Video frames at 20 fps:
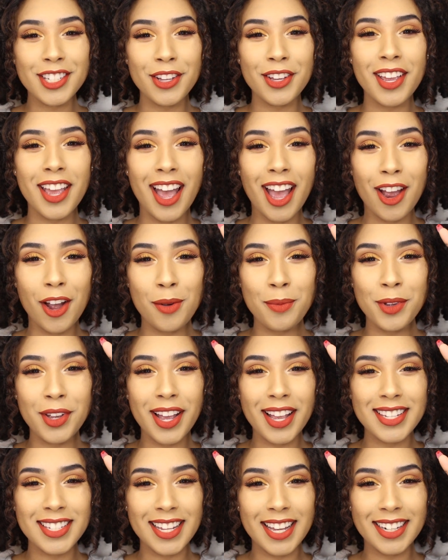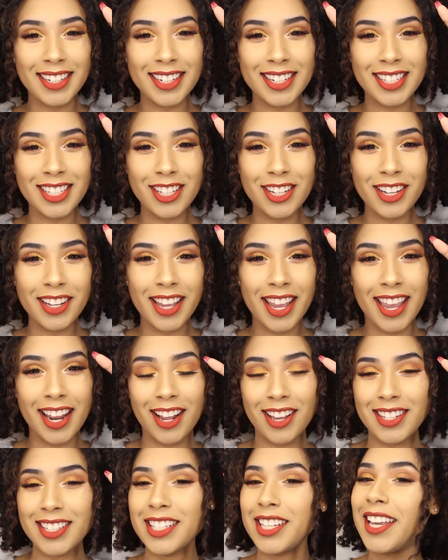So yeah, I hope you guys like this look, and
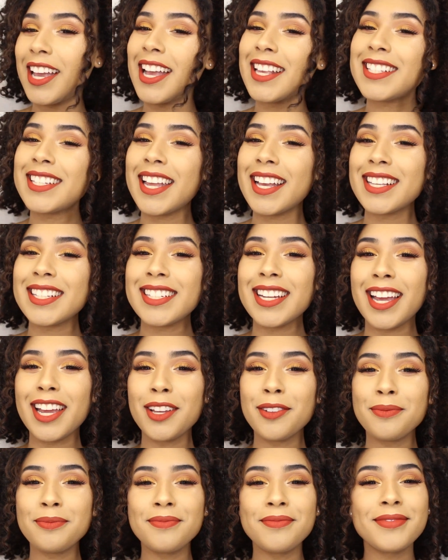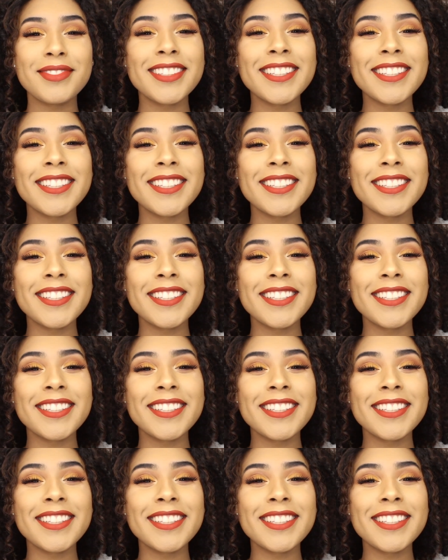I'll see you guys next time.